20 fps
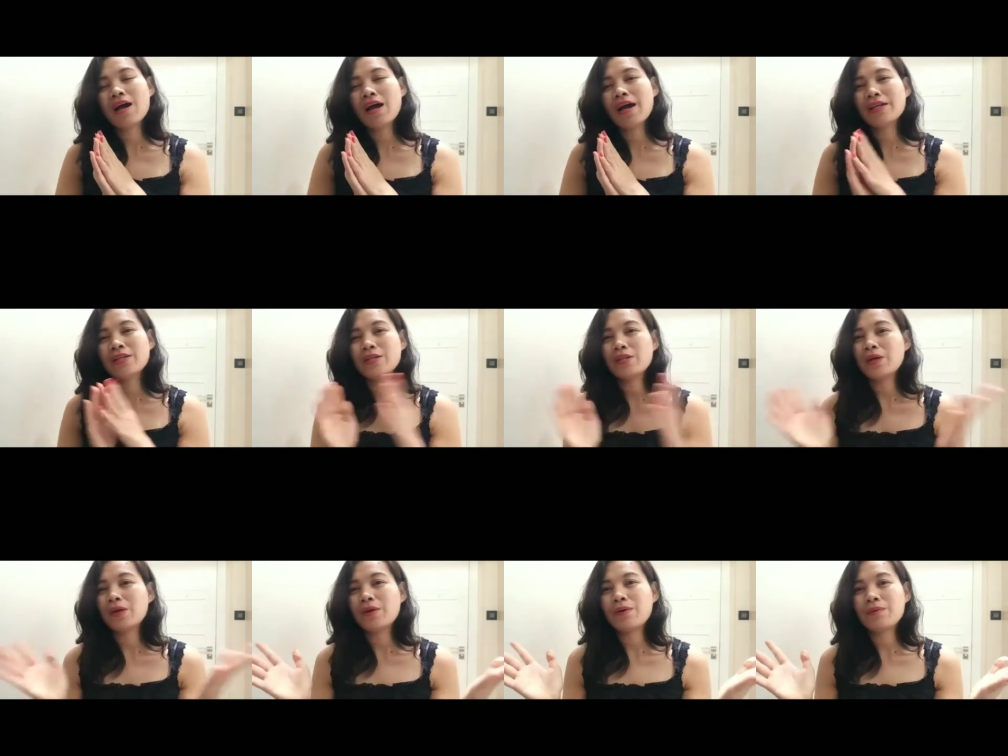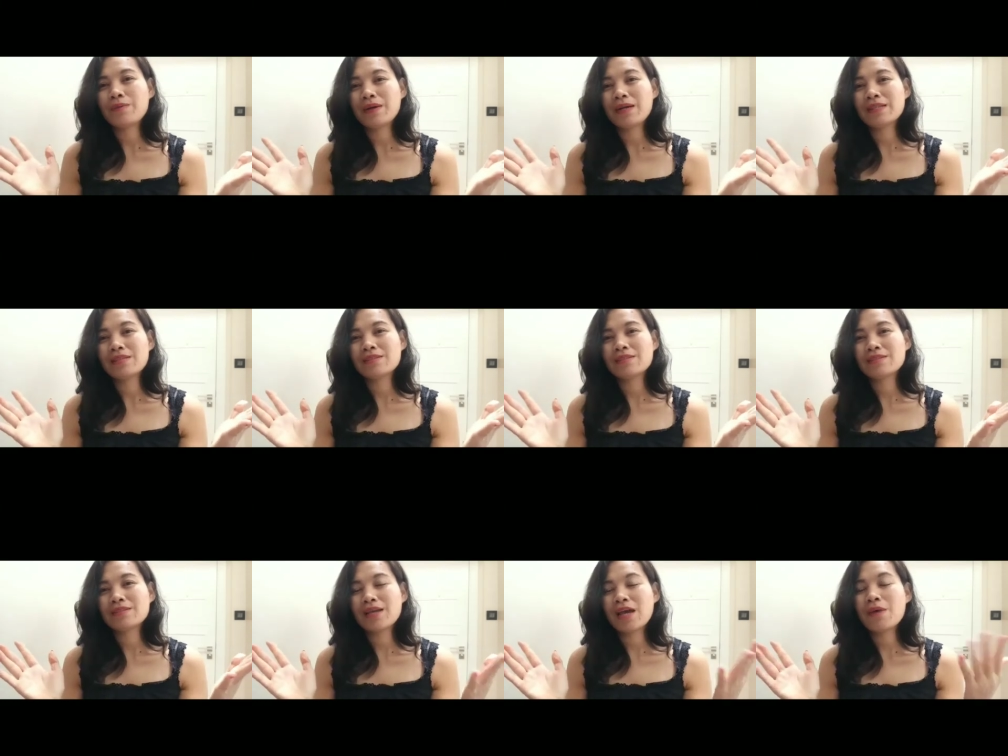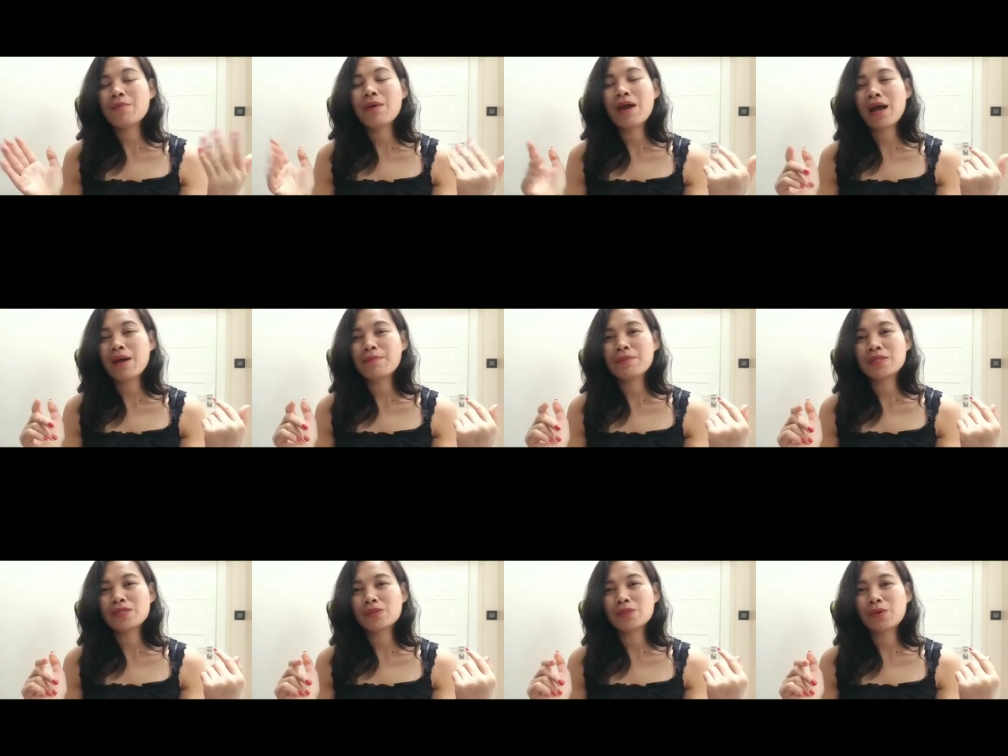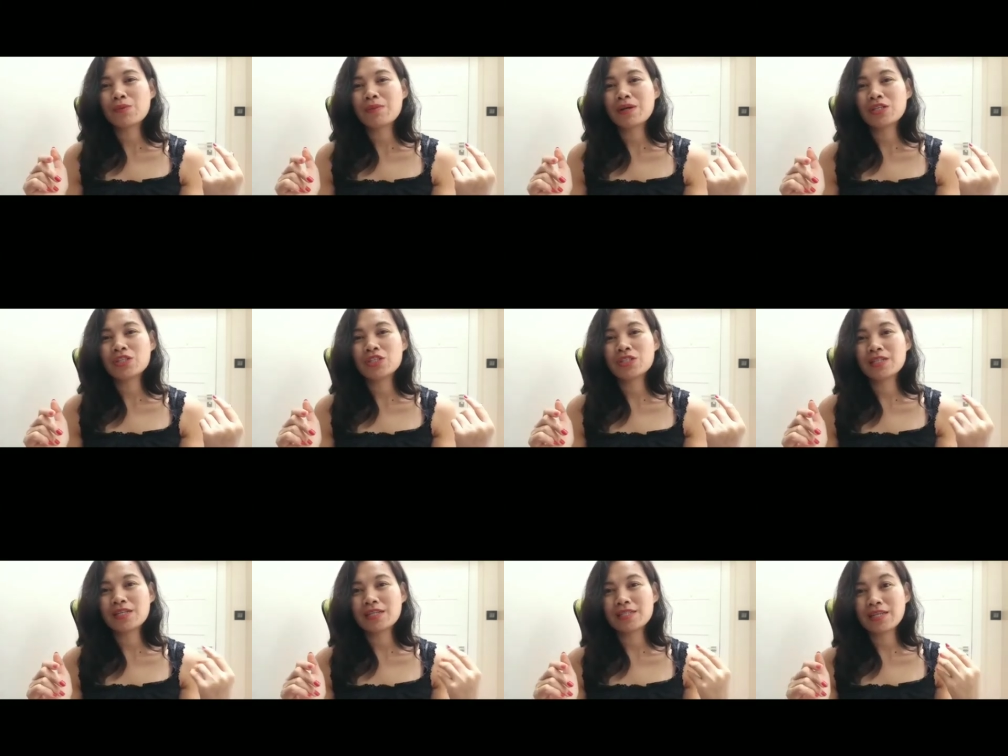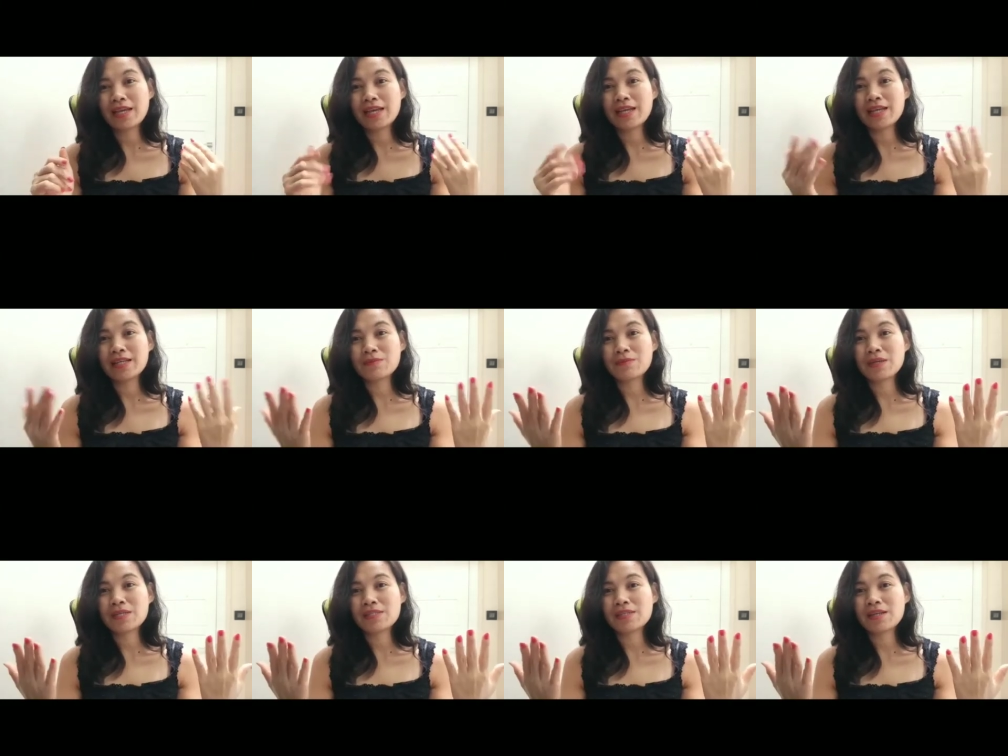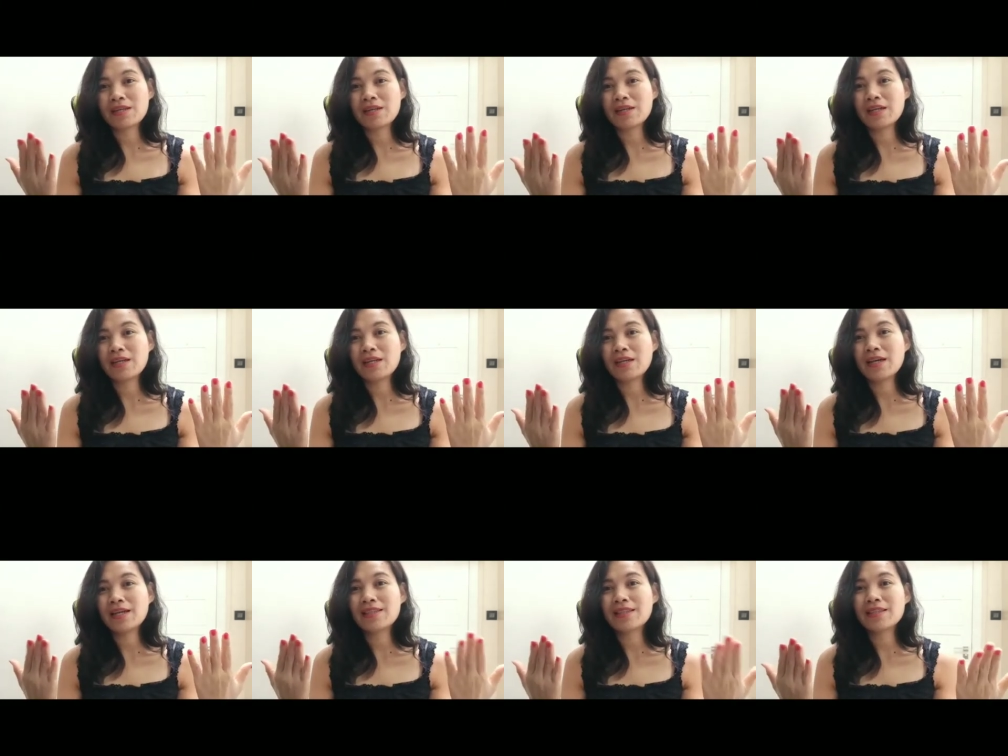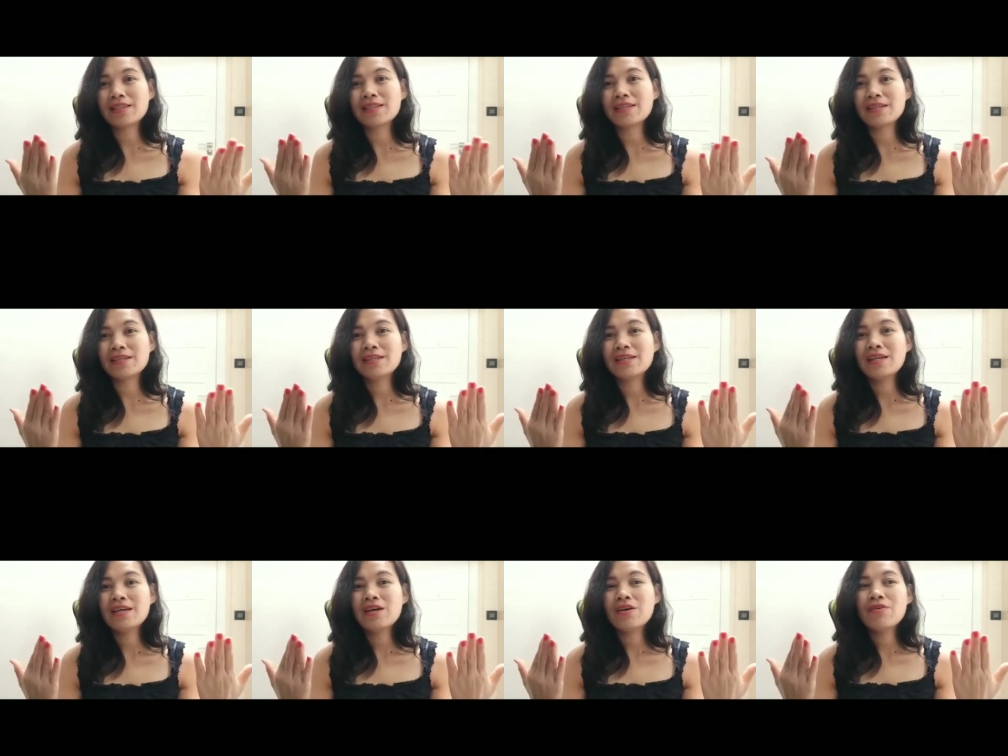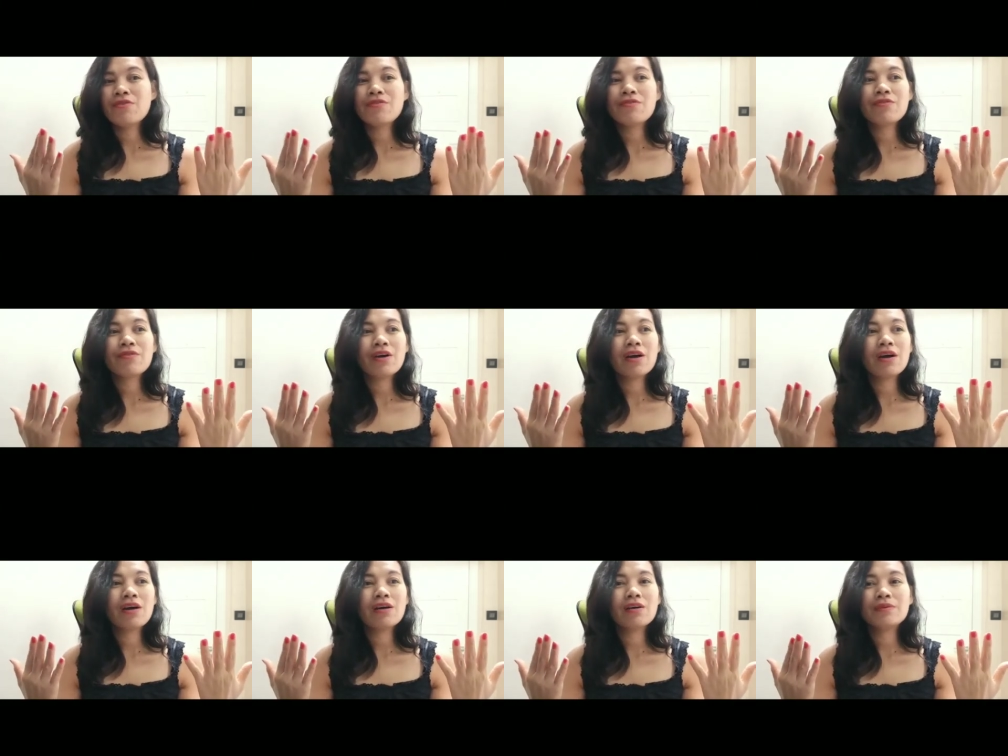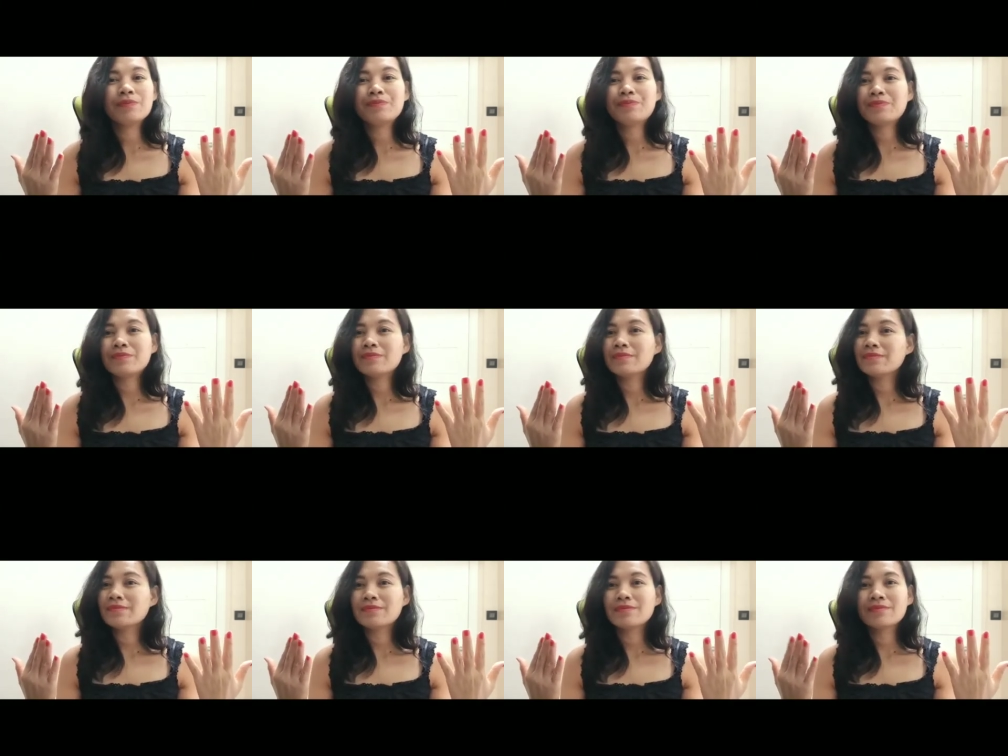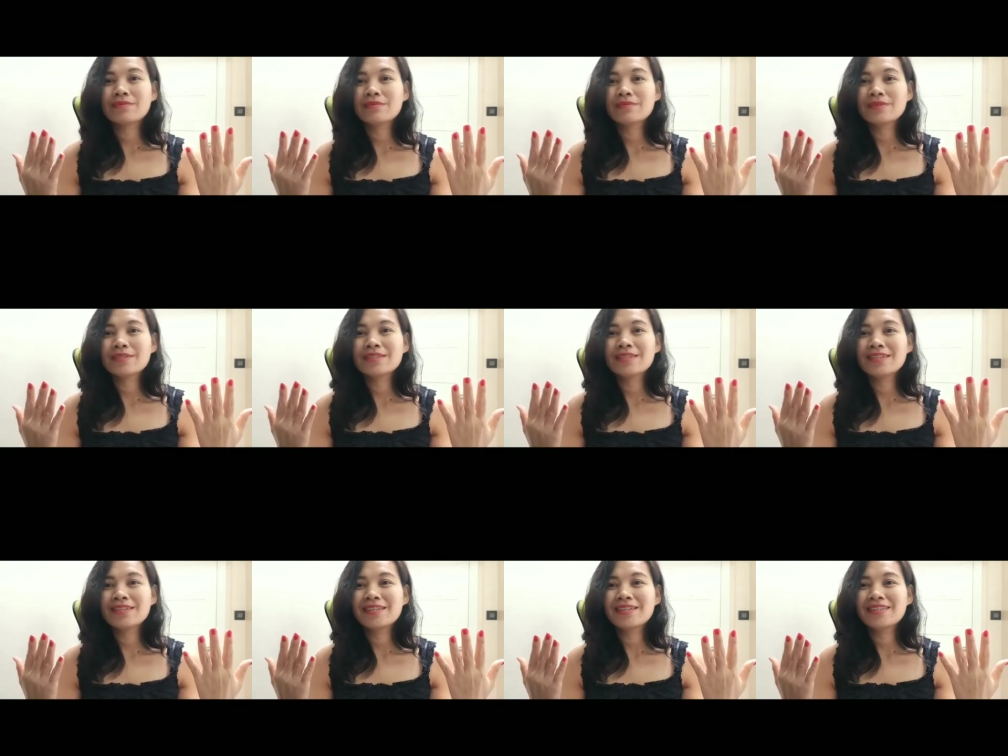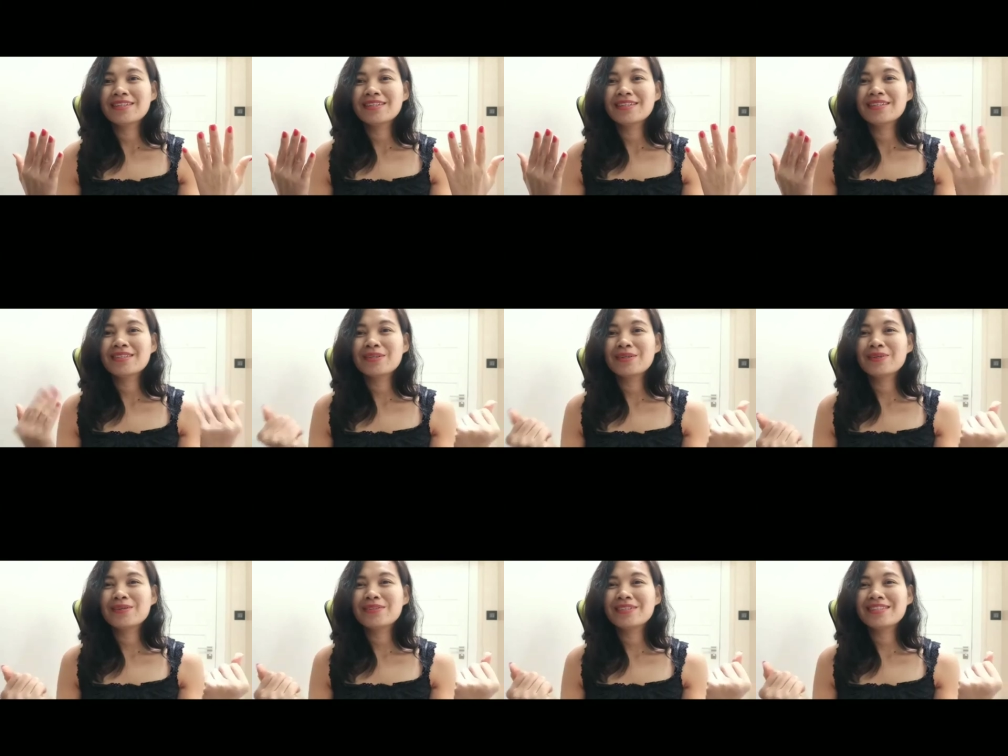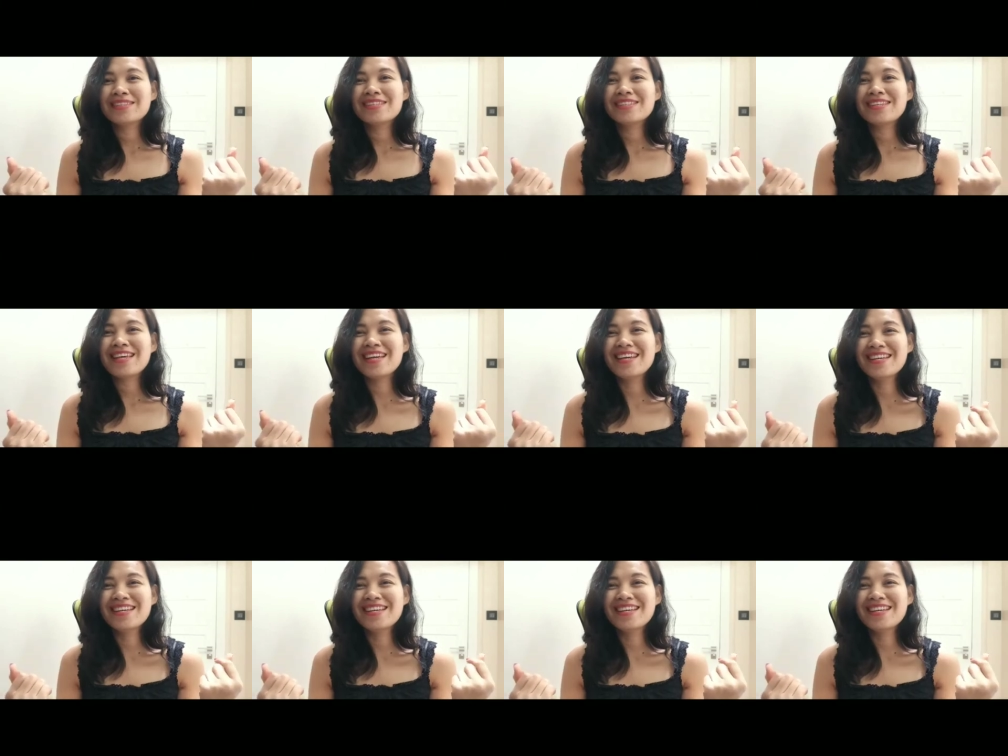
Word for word: I don't know, but I'm happy so much that I got my salary. At, um, so this is,